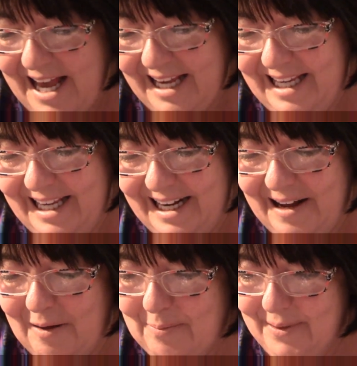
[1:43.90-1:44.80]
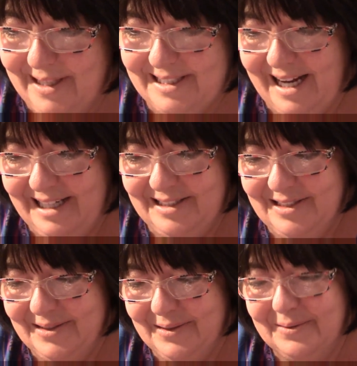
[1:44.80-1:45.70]
I can't help it. I
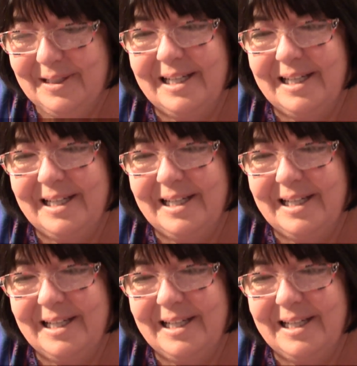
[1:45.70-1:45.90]
do.